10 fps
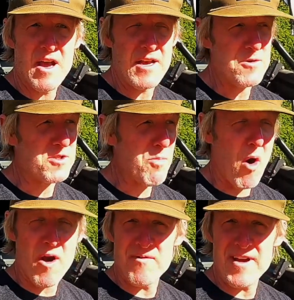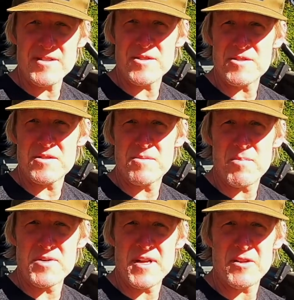I do Spartan races,
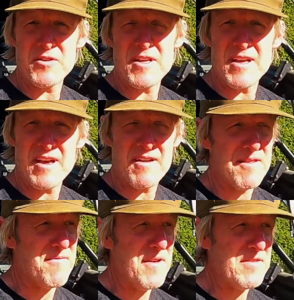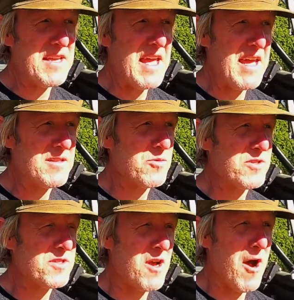particularly the 50Ks,
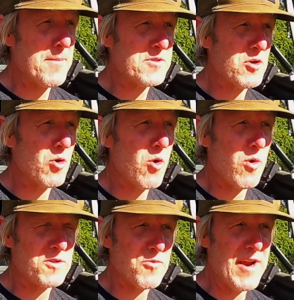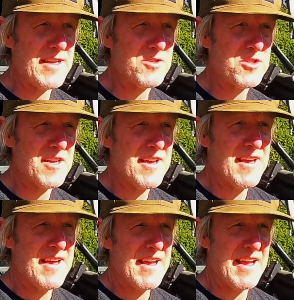which is an obstacle course race.
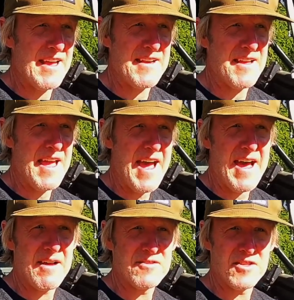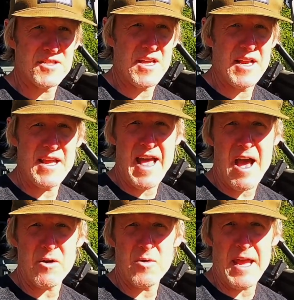And yeah, just gonna get
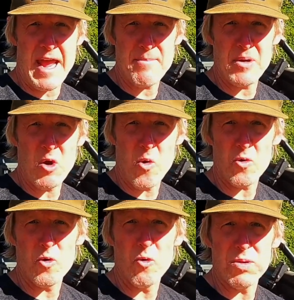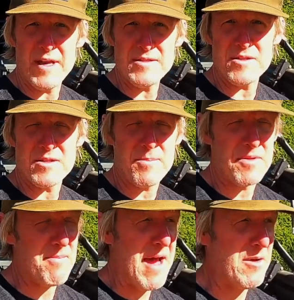out, go camping, go in cool places up
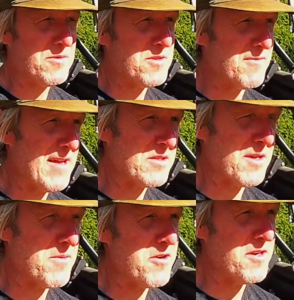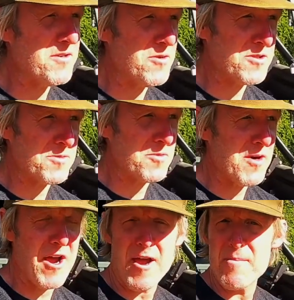in the mountains. If that's something you're into,
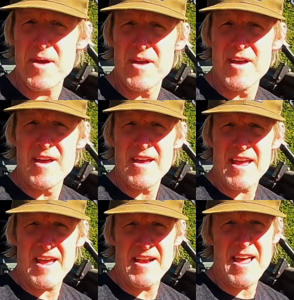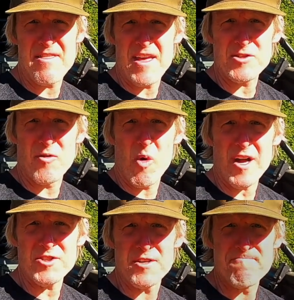subscribe. And thanks for
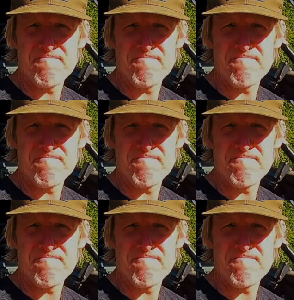watching.